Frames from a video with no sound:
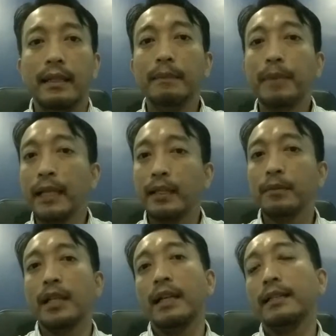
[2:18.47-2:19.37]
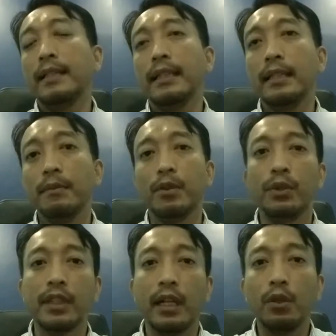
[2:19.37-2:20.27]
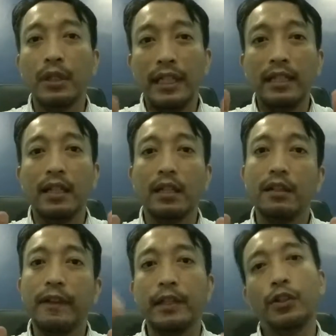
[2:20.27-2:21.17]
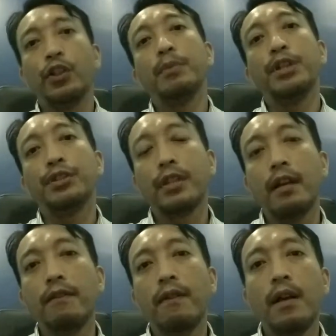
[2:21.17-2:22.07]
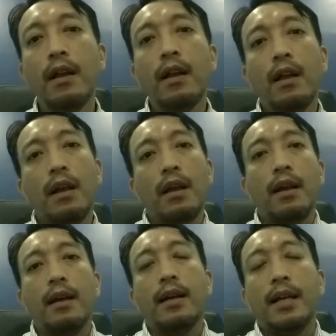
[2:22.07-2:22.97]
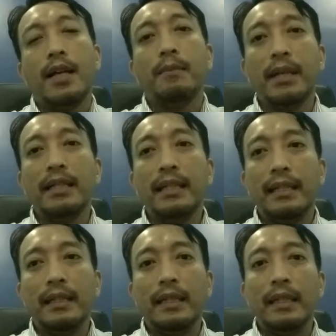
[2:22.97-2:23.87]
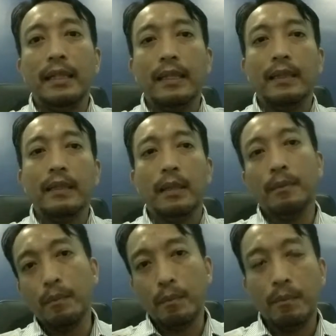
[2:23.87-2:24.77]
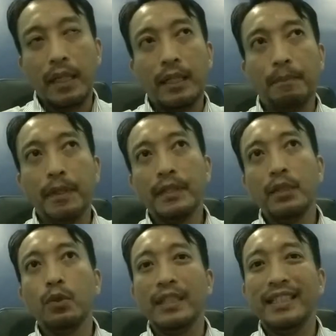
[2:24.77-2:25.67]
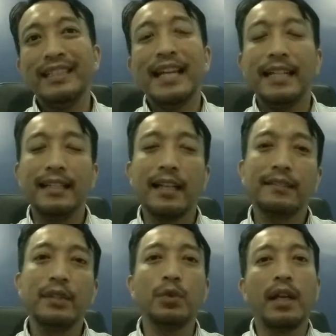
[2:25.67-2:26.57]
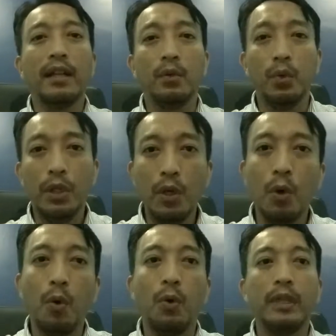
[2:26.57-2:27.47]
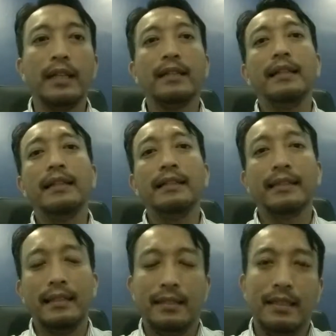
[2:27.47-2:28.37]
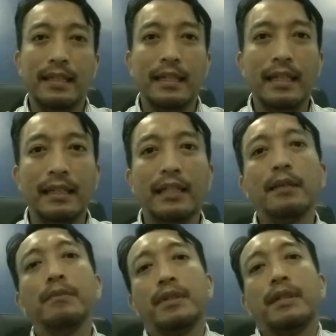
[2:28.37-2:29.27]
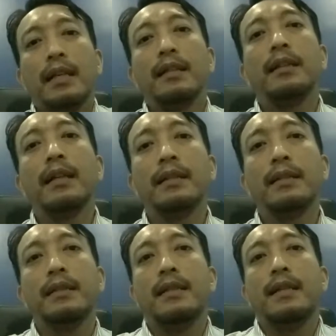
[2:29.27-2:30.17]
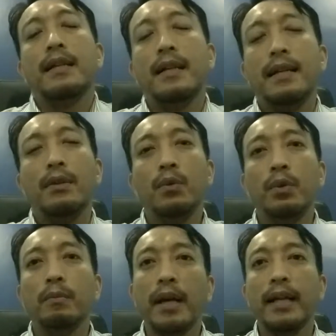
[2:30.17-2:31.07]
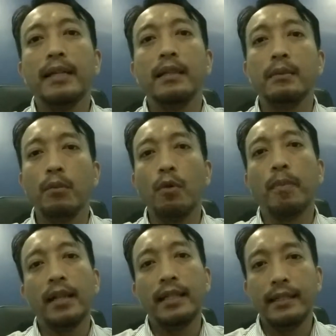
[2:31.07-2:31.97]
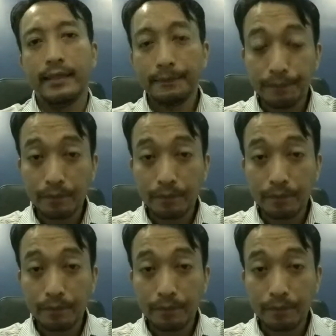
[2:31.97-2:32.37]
Implied terms are actually terms which are not in the contract document itself, but the person who is in that industry would know that it is a terms that would bind both parties.